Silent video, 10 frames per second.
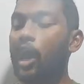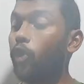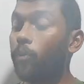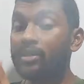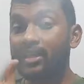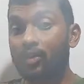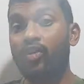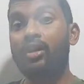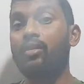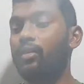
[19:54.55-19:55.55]
how much
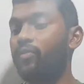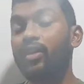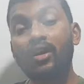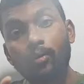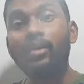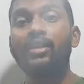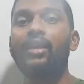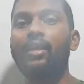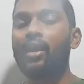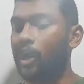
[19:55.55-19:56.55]
effect it will be
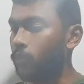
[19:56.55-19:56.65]
there,